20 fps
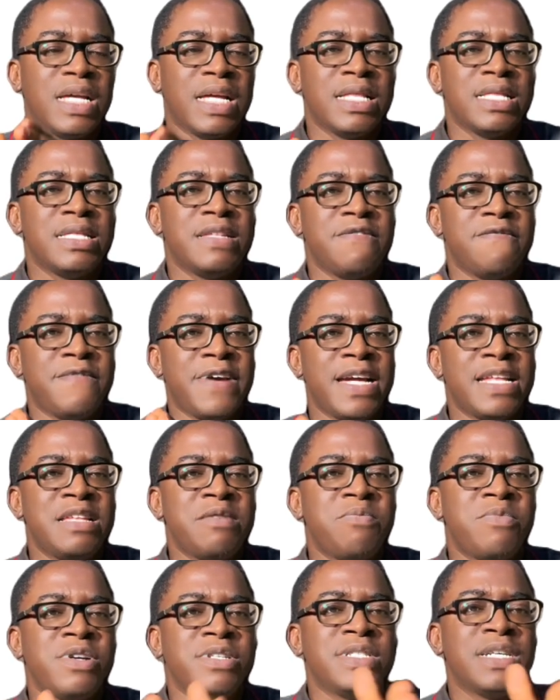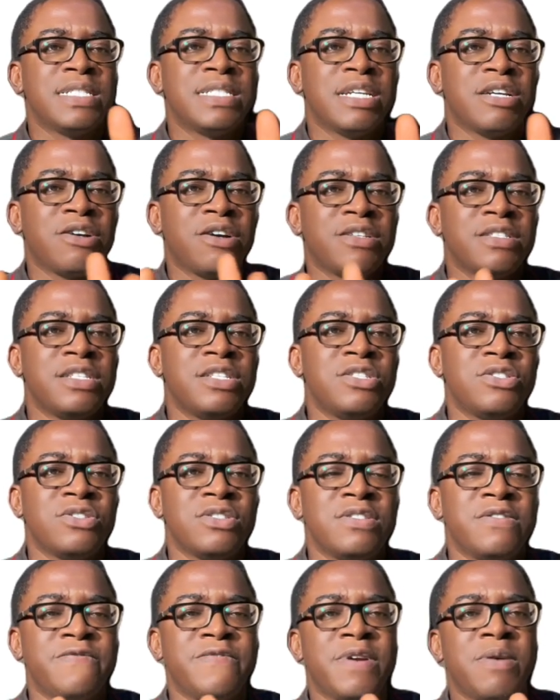and divide the budget according
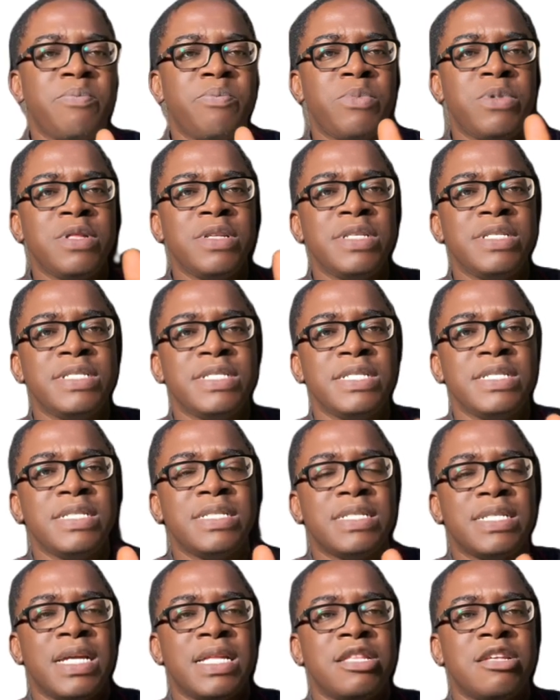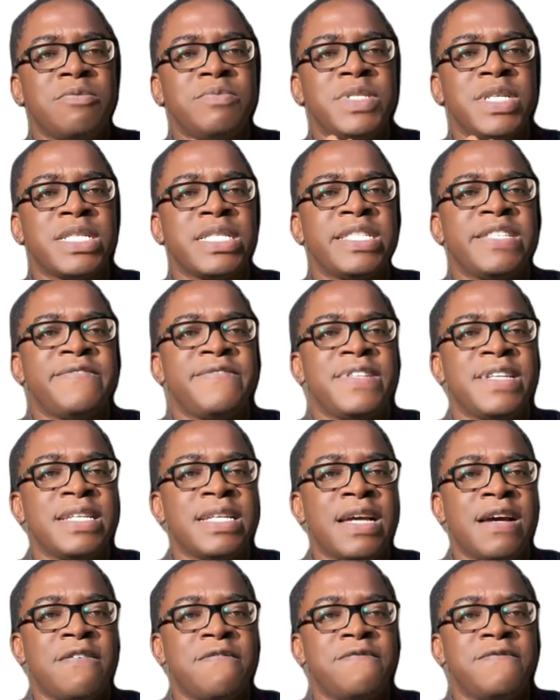to different policies and objectives they
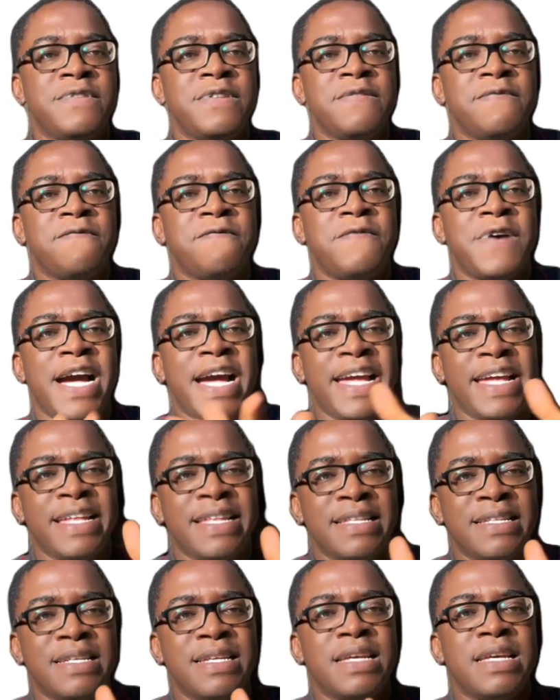have defined